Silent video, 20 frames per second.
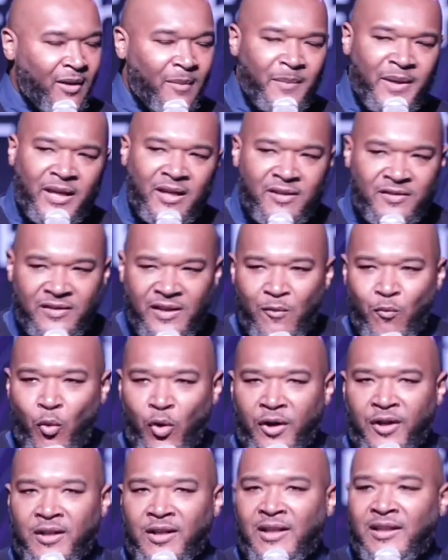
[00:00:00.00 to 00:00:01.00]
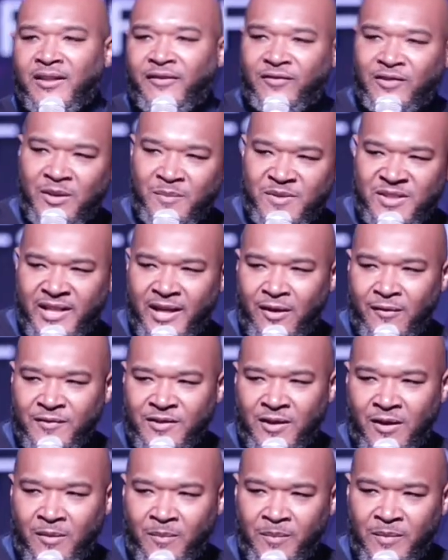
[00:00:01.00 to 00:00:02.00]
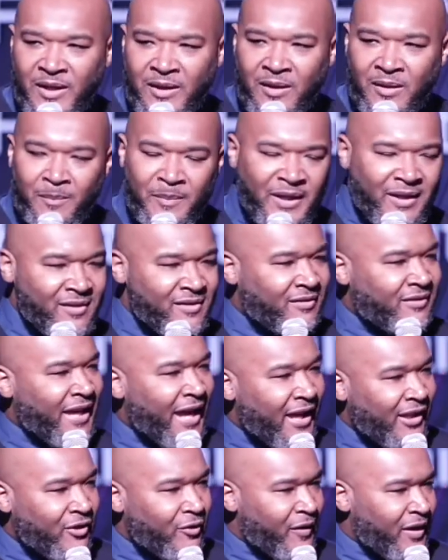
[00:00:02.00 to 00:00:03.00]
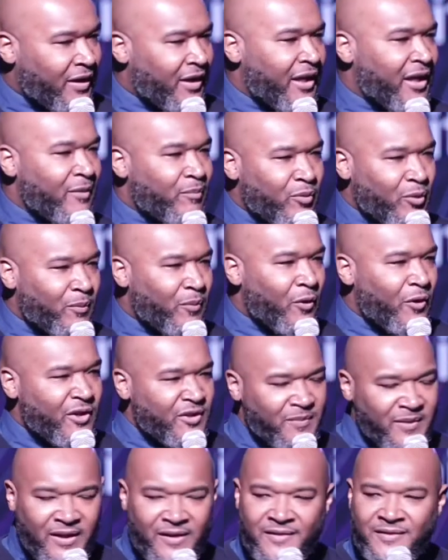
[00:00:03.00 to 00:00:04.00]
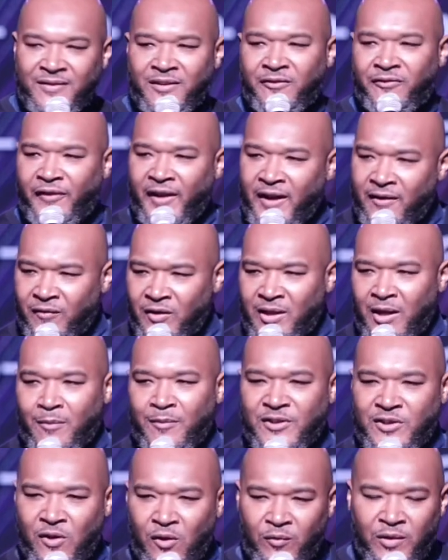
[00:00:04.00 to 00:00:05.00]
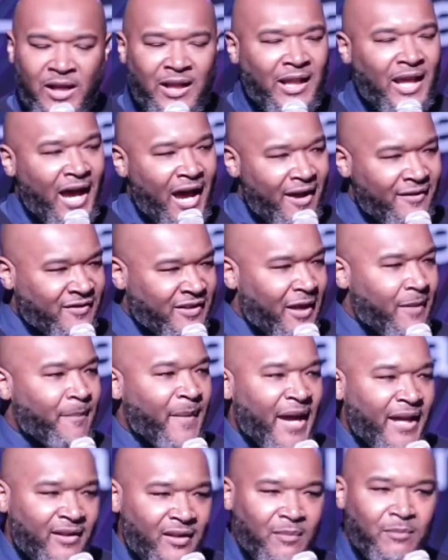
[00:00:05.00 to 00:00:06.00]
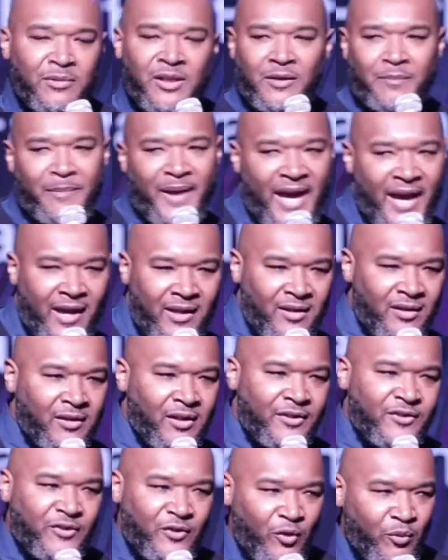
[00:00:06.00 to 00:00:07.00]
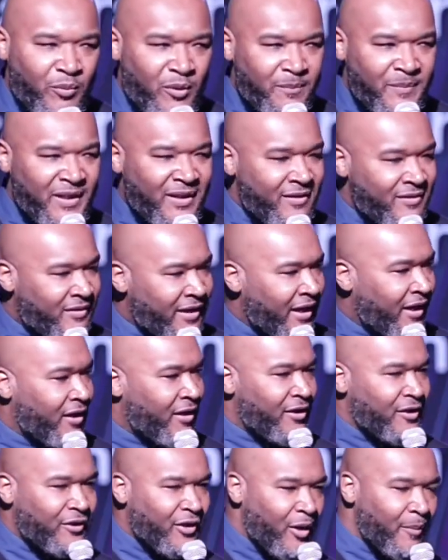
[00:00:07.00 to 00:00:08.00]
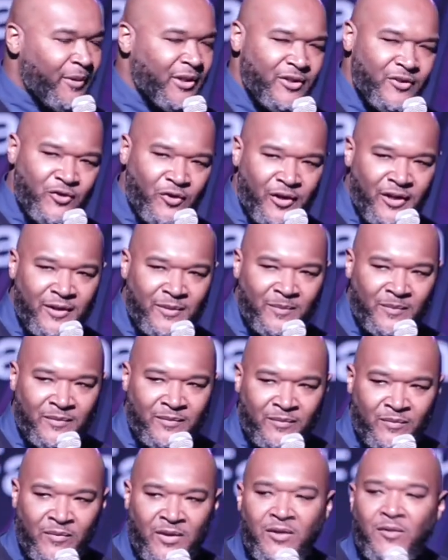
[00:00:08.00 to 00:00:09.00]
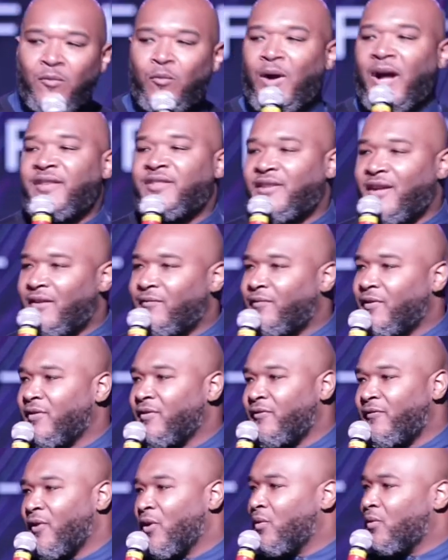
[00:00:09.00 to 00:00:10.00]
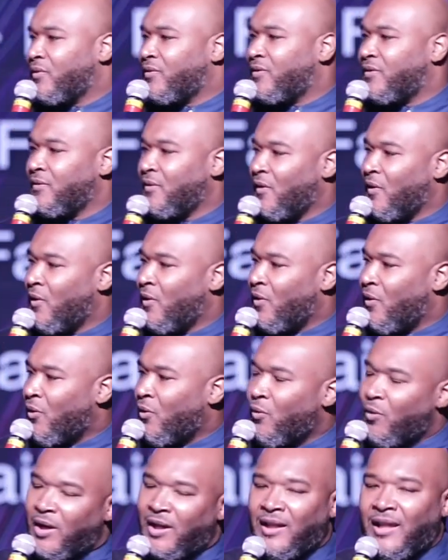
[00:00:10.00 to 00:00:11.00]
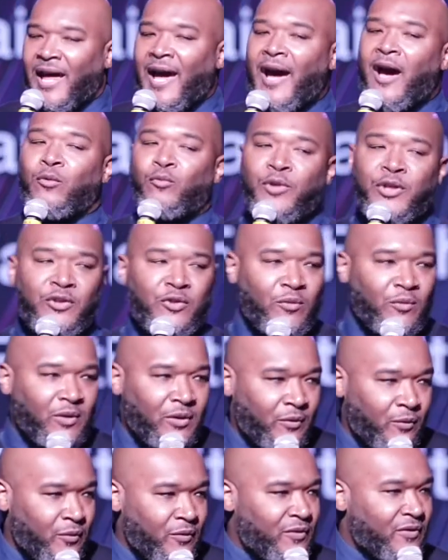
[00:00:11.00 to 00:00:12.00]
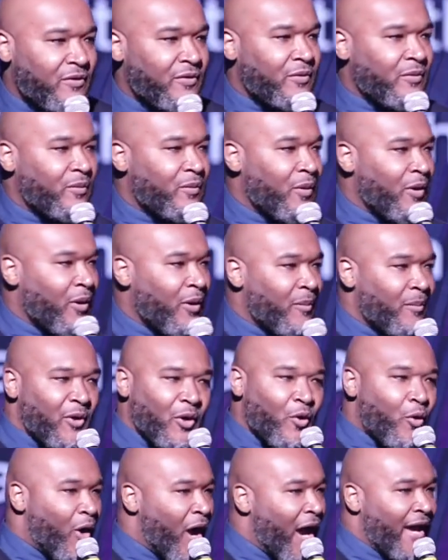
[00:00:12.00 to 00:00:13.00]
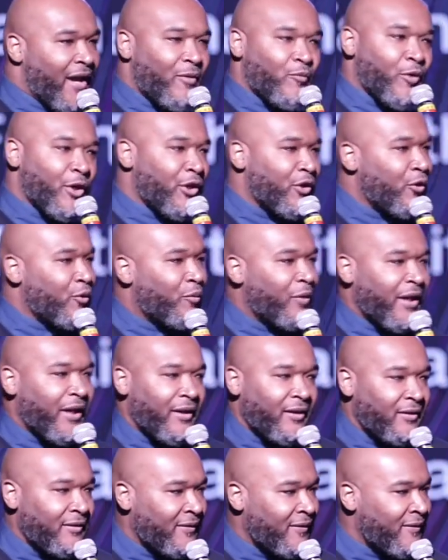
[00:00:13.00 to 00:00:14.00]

because they wanted to lift themselves up because Daniel and the Hebrew boys, because of the favor that was on their lives, they made them look bad and look stupid because they could interpret the dream. Watch out for the folks who are loud when you lose, but quiet when you win.